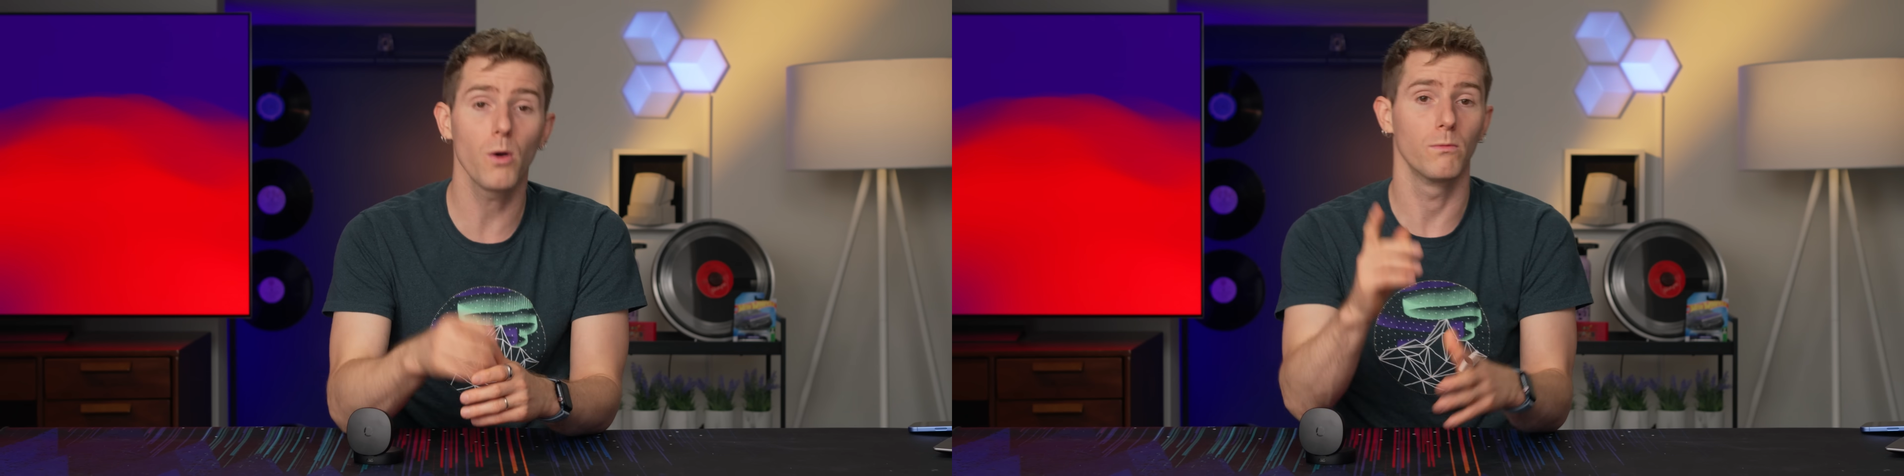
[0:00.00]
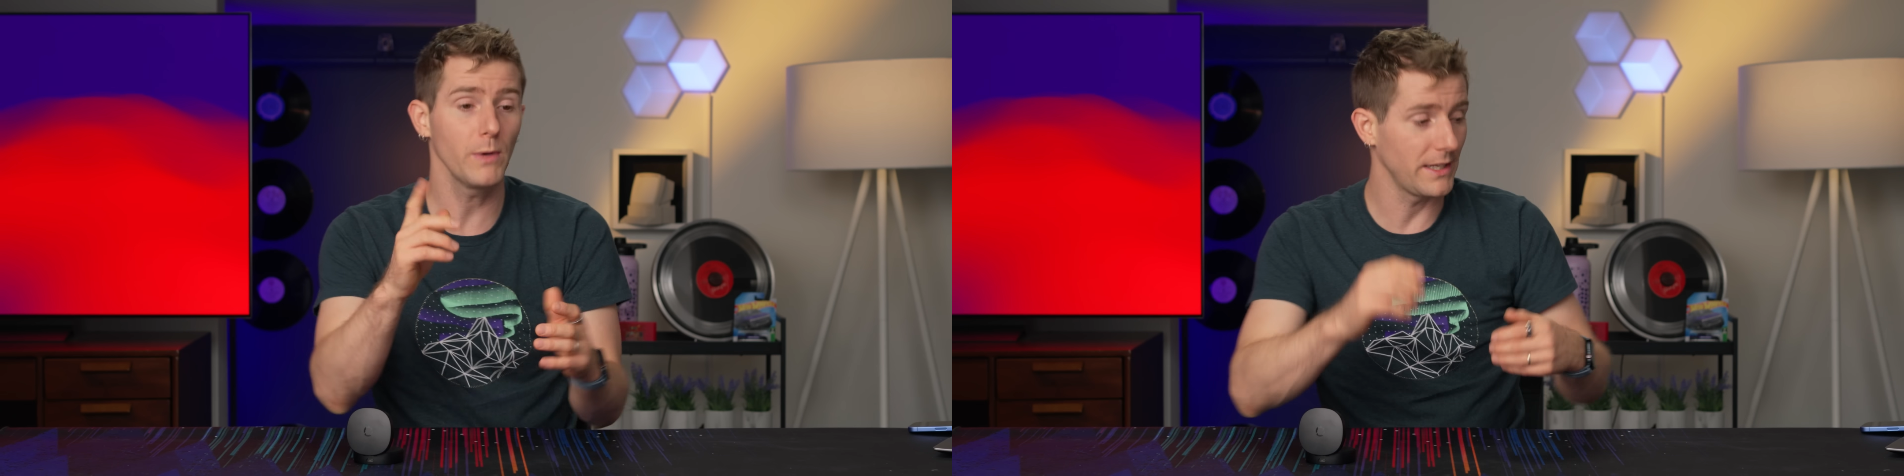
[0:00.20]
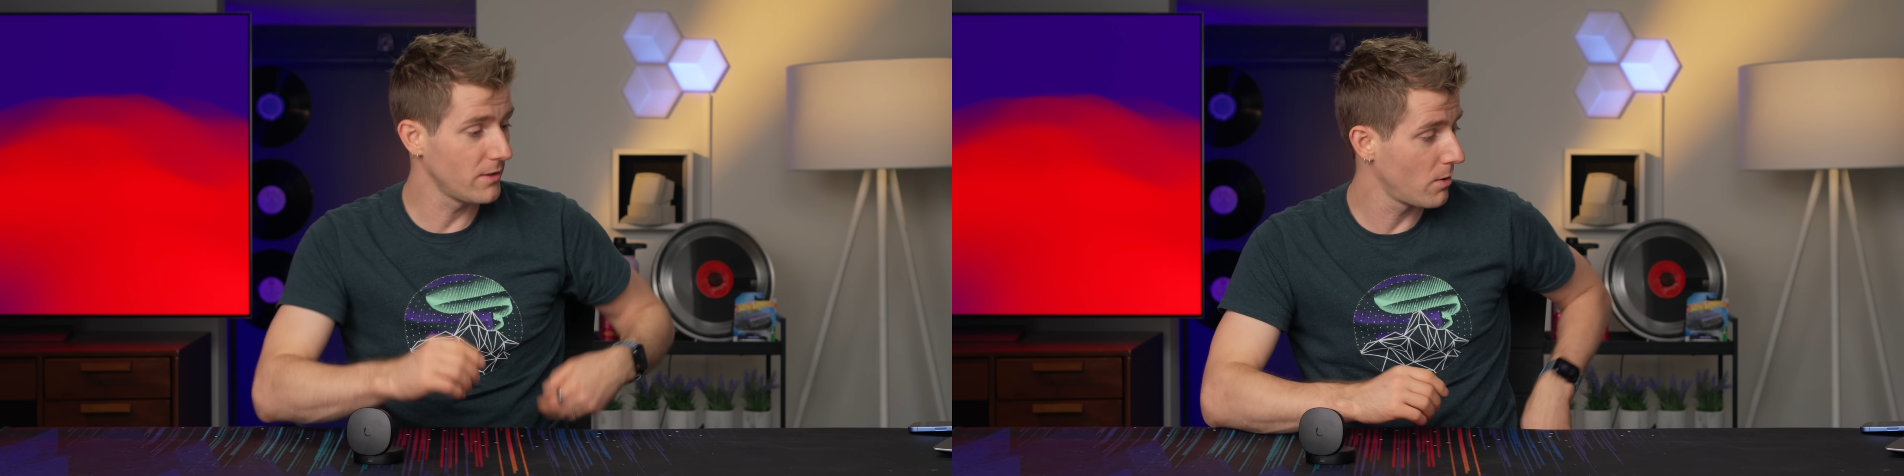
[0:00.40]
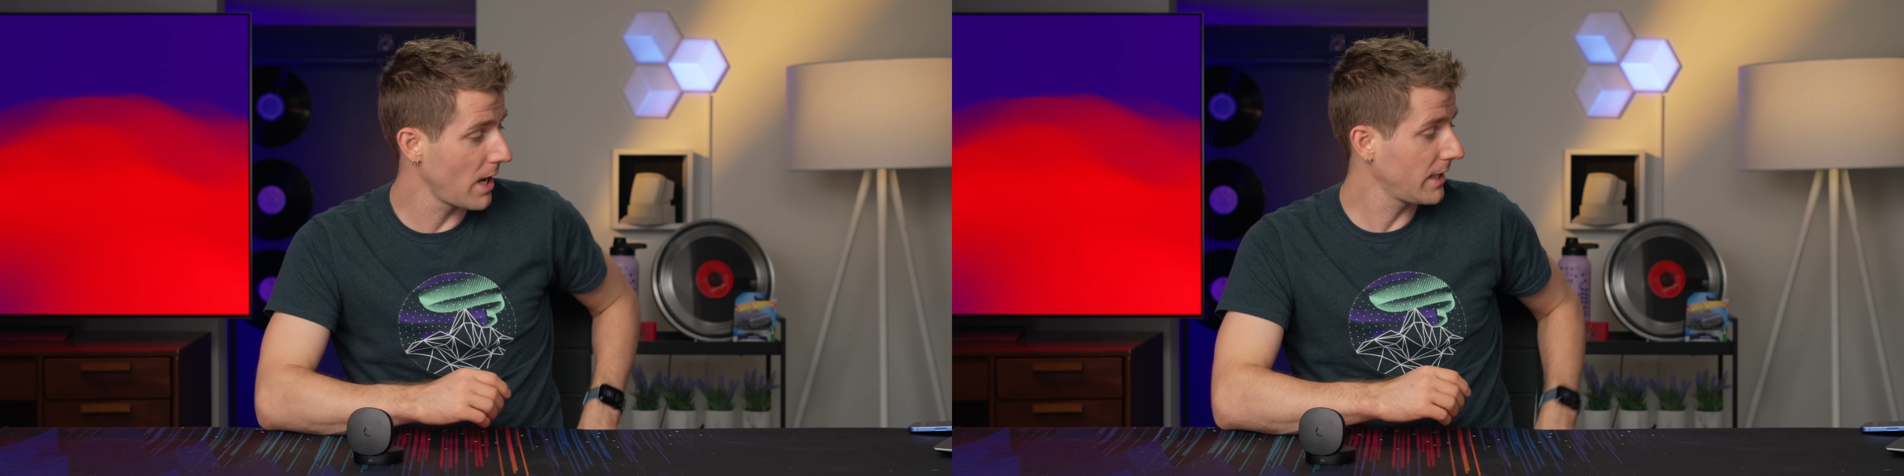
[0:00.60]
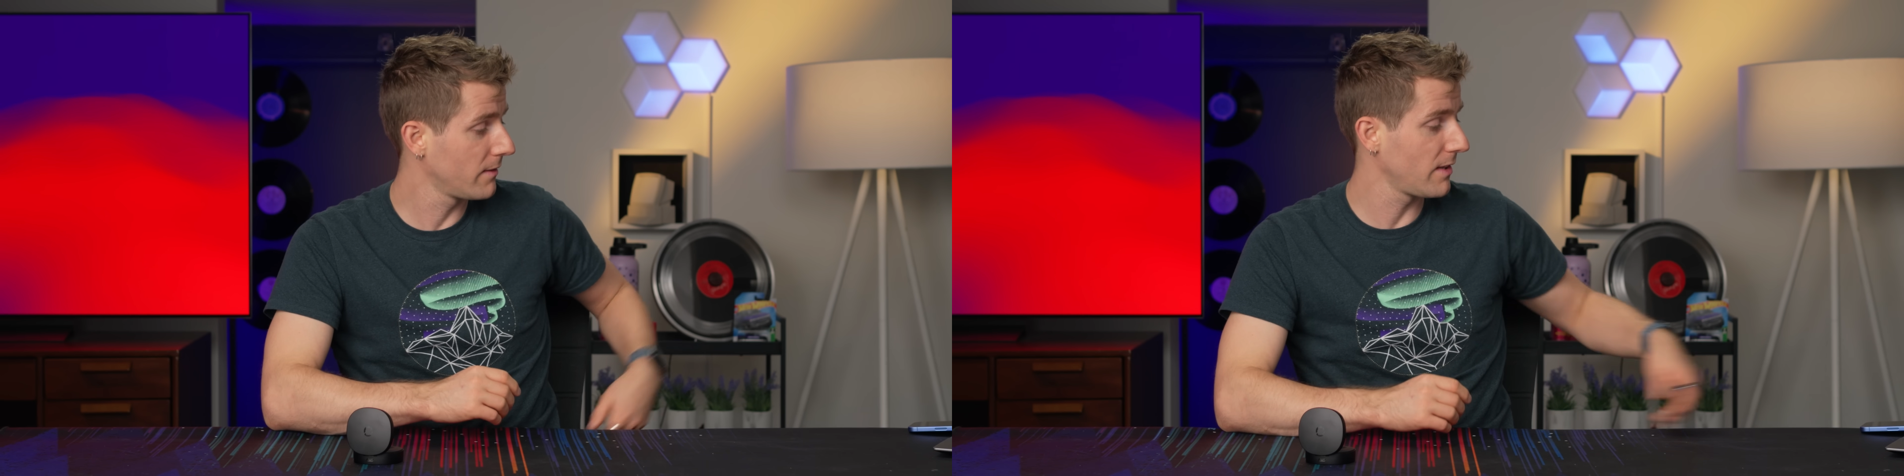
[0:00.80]
Oh, wait, no,
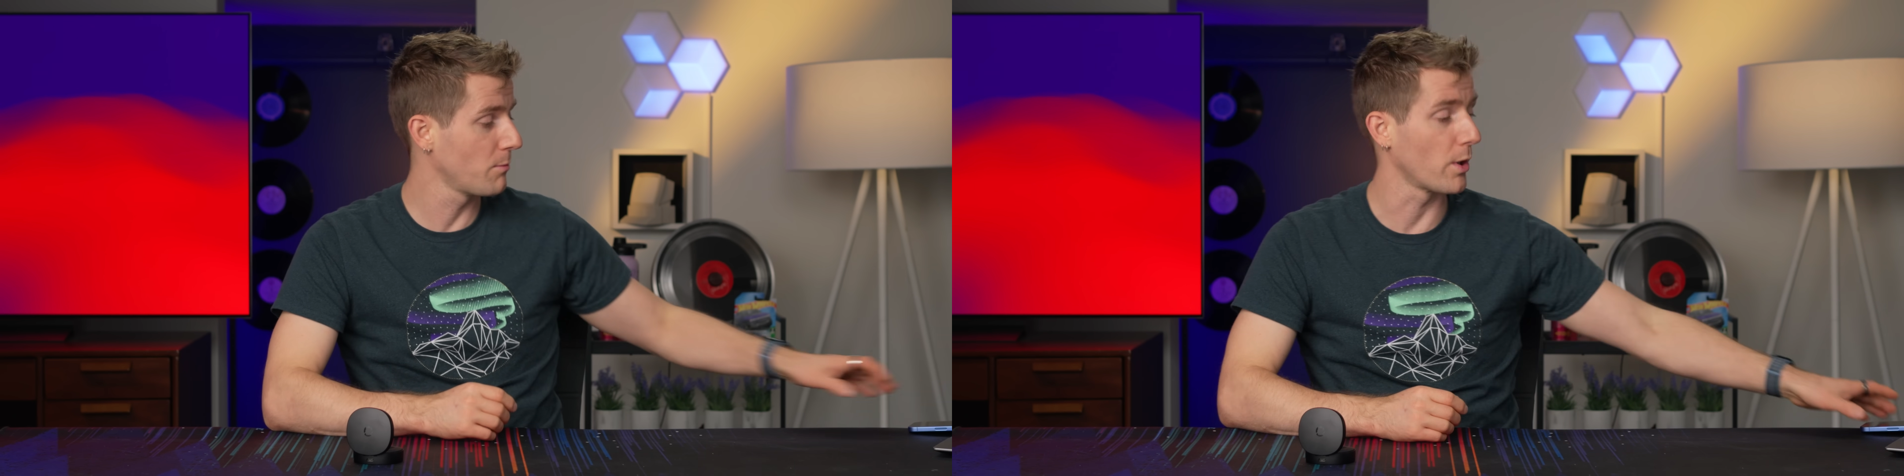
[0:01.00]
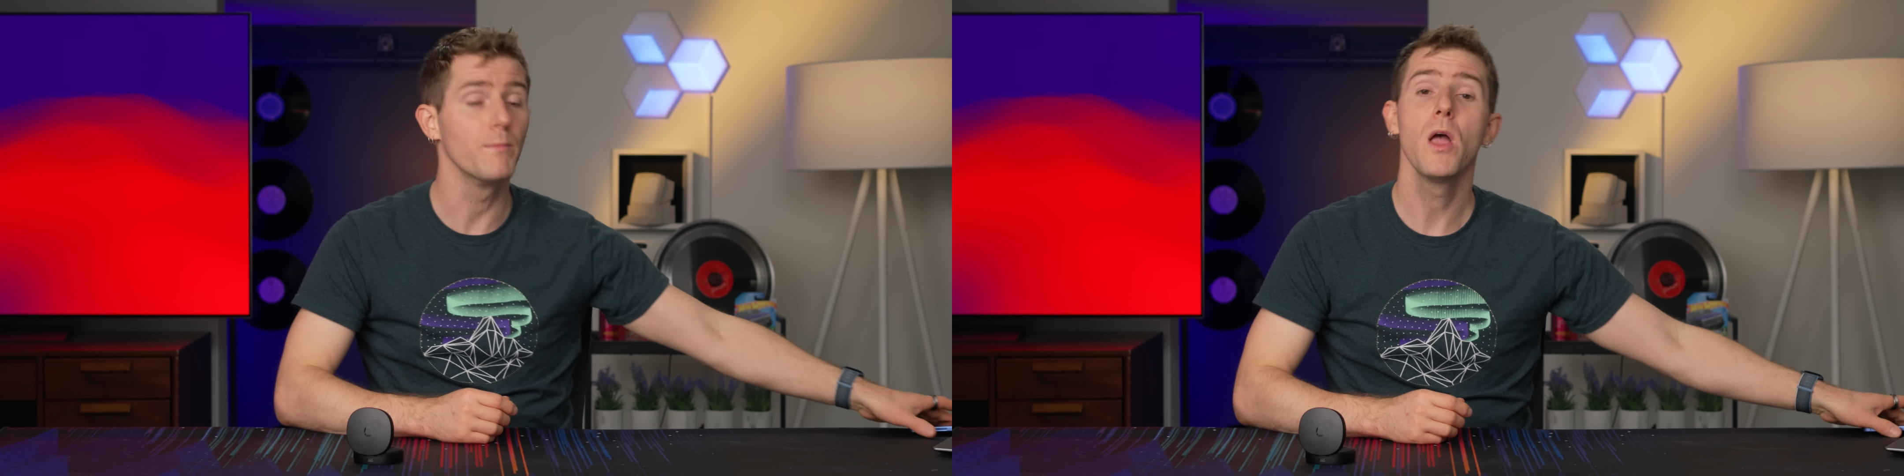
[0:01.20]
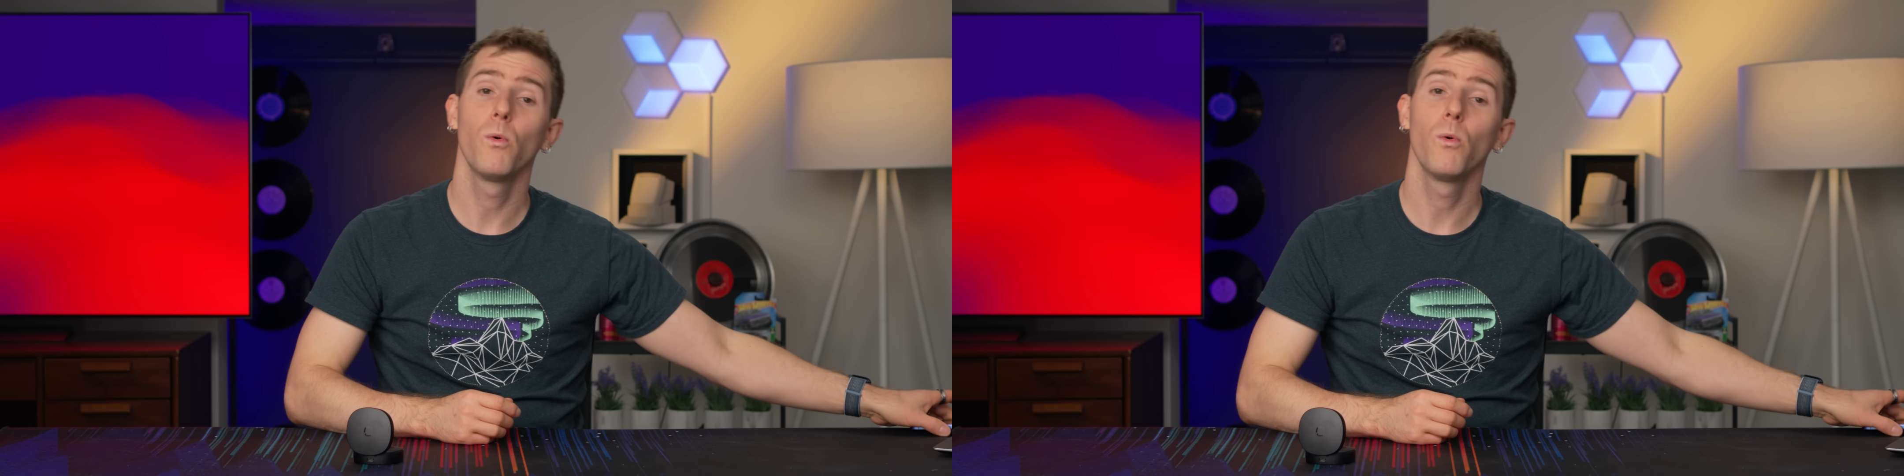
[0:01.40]
I can say more.